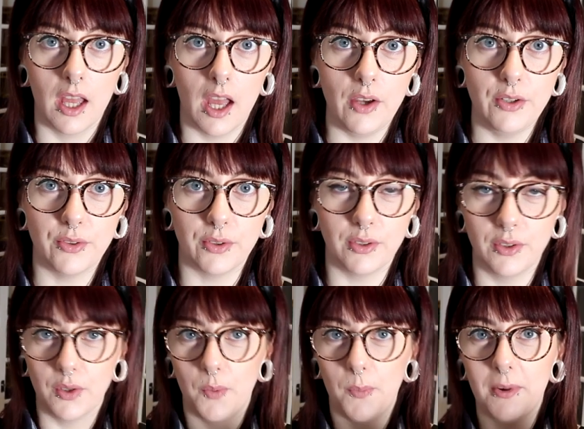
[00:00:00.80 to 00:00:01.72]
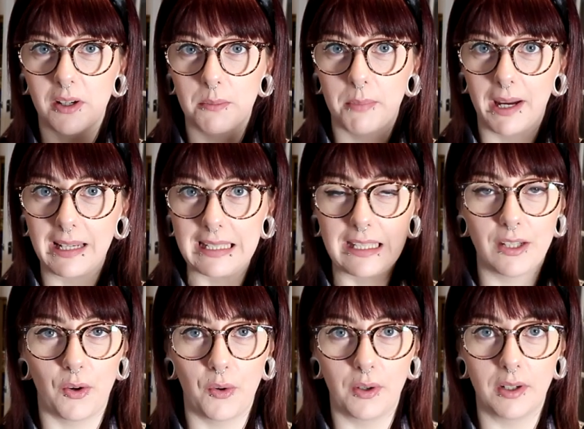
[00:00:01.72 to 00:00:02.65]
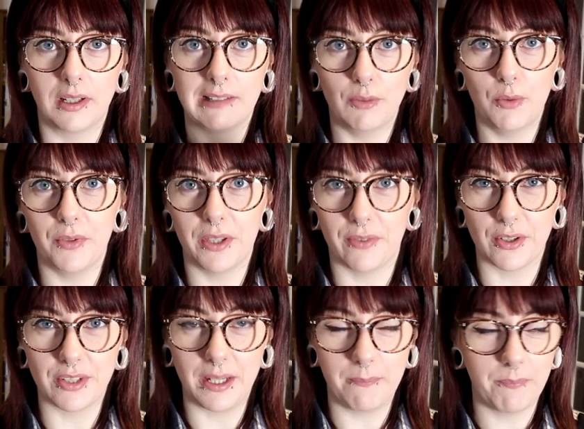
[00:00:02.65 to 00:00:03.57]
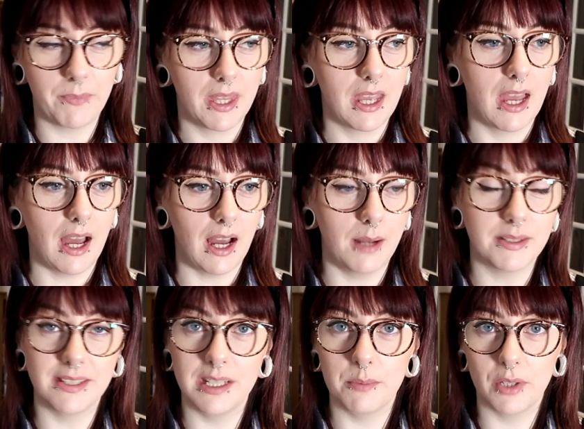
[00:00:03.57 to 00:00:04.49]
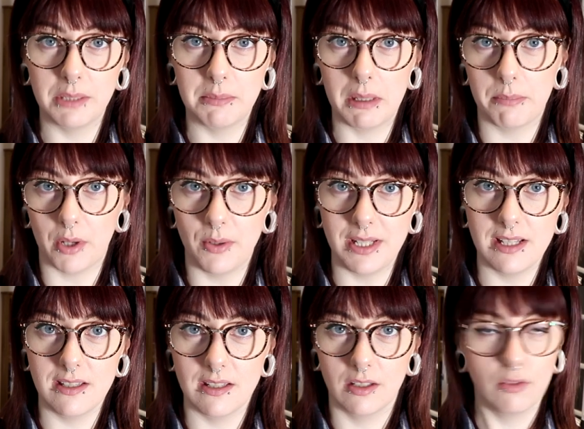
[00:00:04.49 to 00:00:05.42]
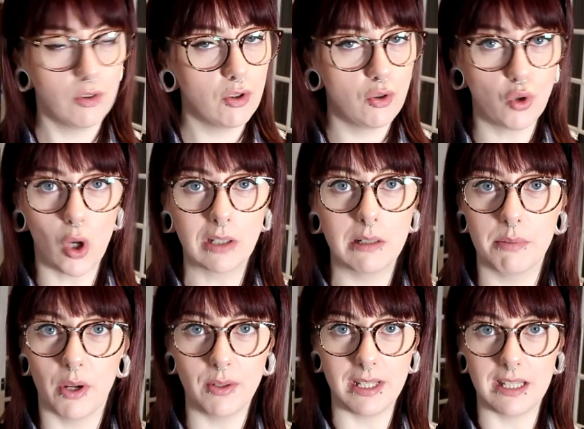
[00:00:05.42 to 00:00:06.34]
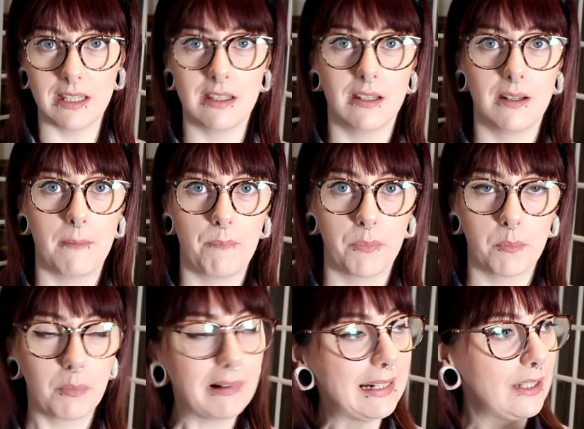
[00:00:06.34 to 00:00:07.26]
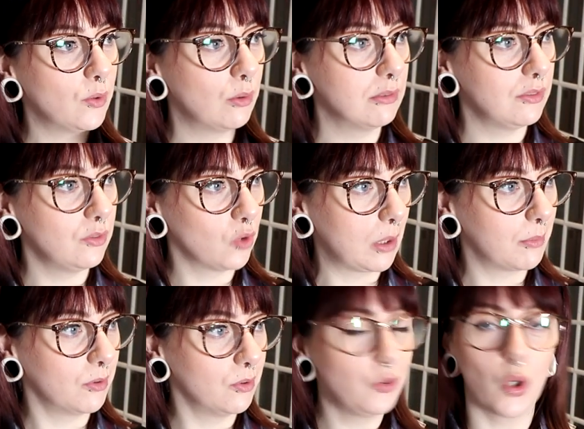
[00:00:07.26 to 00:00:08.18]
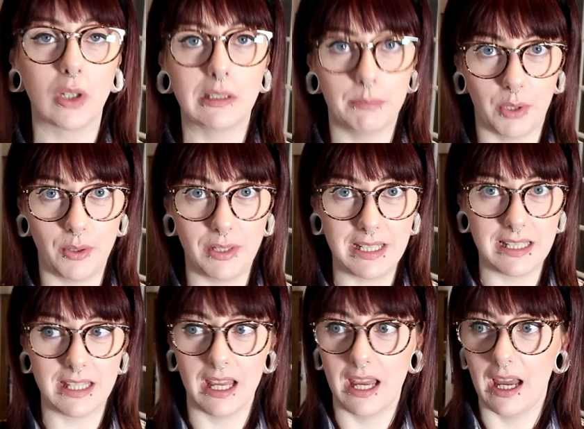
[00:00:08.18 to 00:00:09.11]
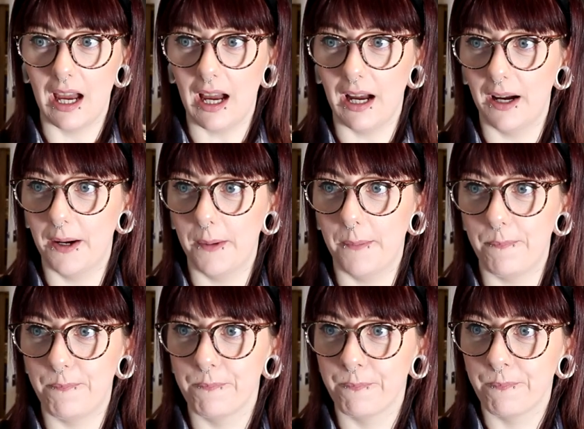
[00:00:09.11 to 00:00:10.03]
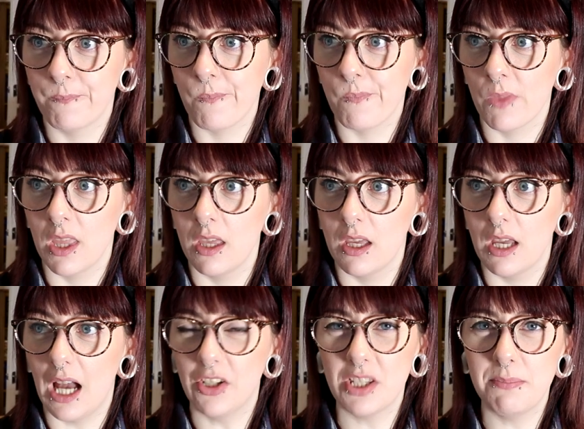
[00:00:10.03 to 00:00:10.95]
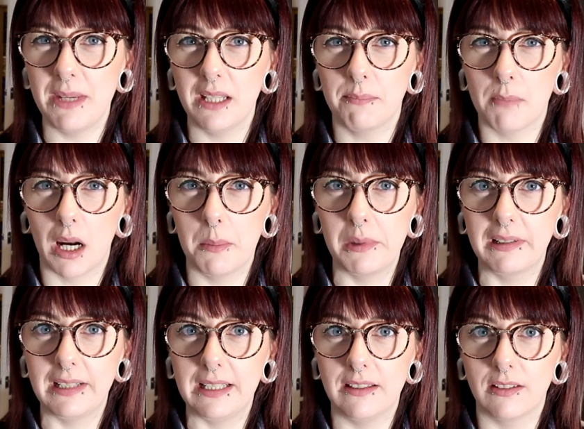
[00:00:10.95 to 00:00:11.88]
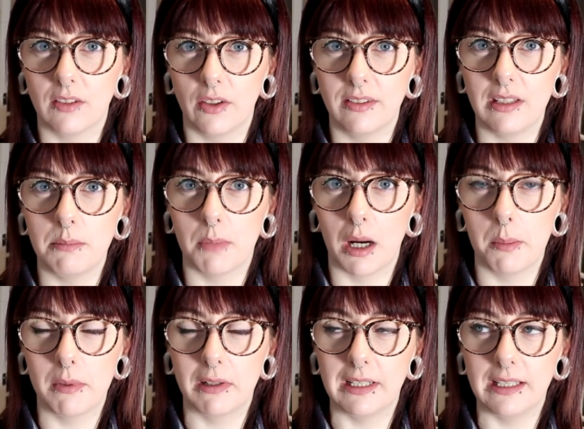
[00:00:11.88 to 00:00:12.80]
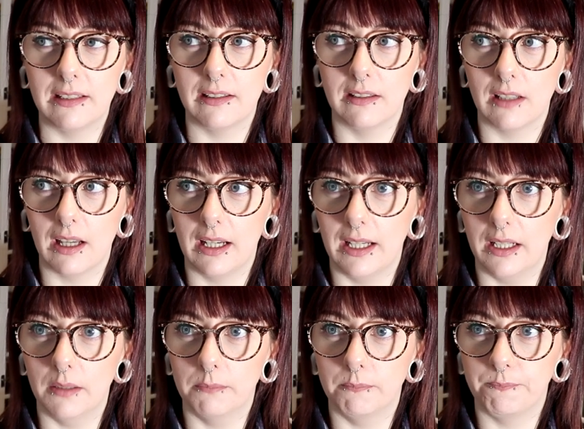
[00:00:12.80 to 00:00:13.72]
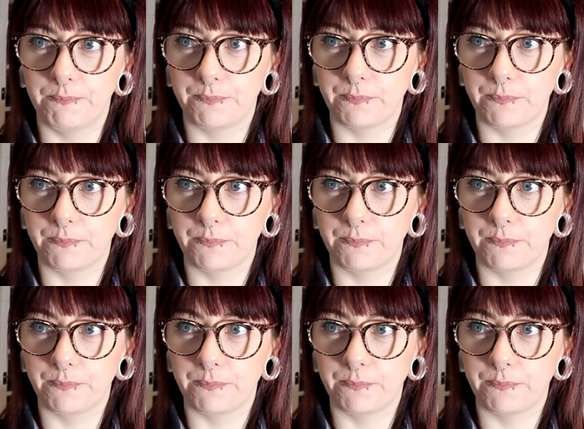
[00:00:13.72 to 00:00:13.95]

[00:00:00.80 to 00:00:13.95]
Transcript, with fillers: How you doing? Welcome back, or hello for the first time. Uh, today we're going to make brownies, just chocolate brownies, plain old normal chocolate brownies. Um, I just made marmalade, Dundee marmalade. Um,